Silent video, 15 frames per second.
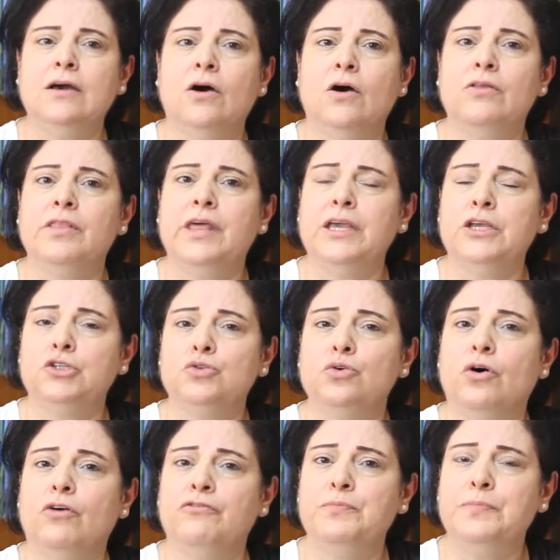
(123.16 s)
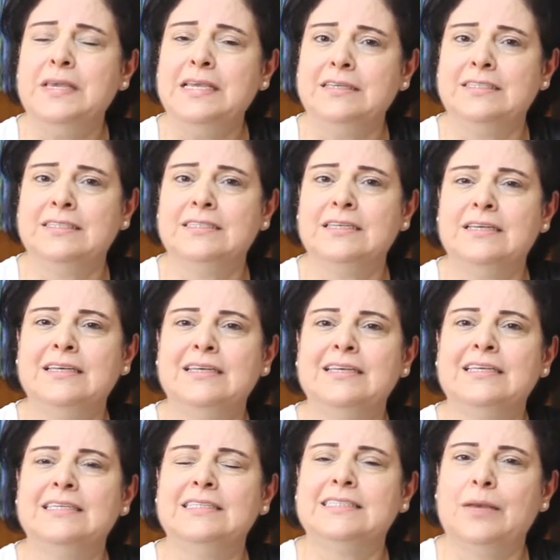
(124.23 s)
on the issue of peace,
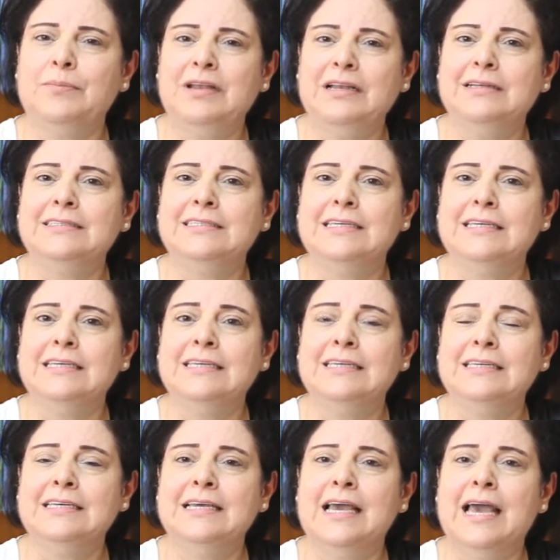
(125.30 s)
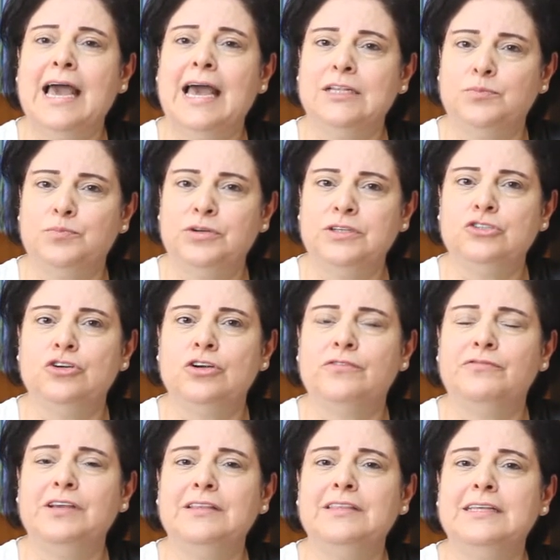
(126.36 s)
stability, and
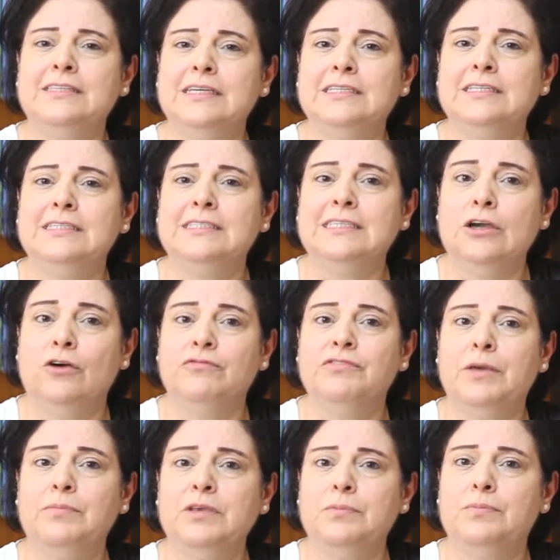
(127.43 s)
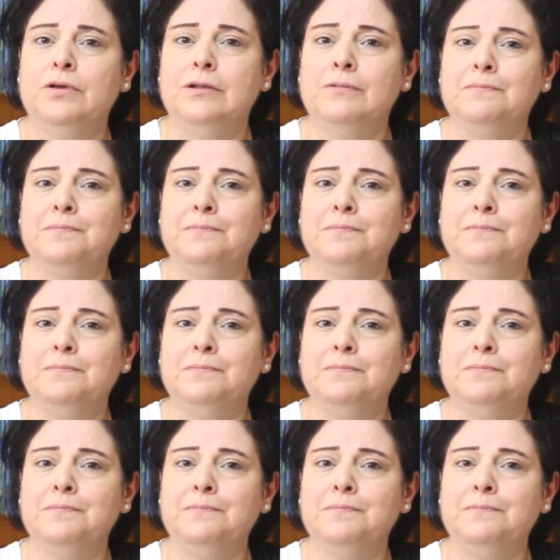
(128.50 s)
preserving the dignity of the people.